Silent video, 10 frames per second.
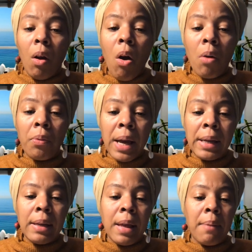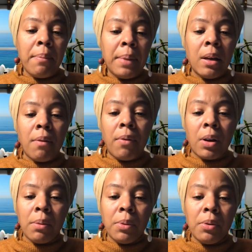already that many of our
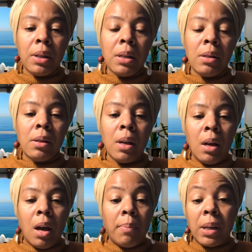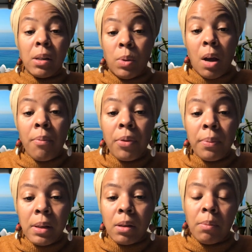communities, because we come from
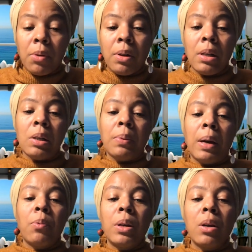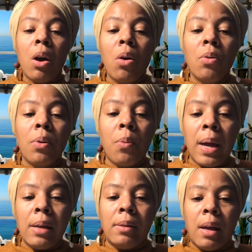these communities, right, we know the
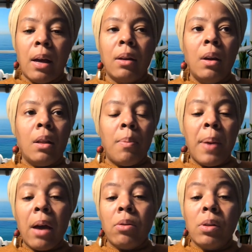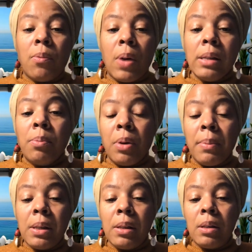ways that the patterns of white
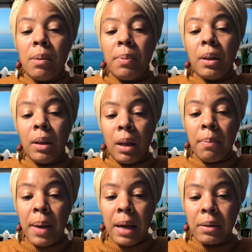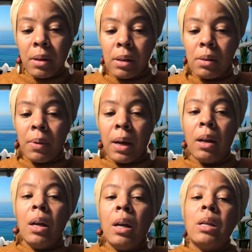supremacy typically impact us, right?
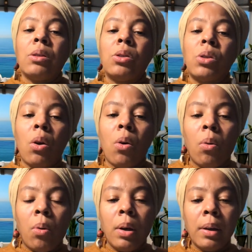And so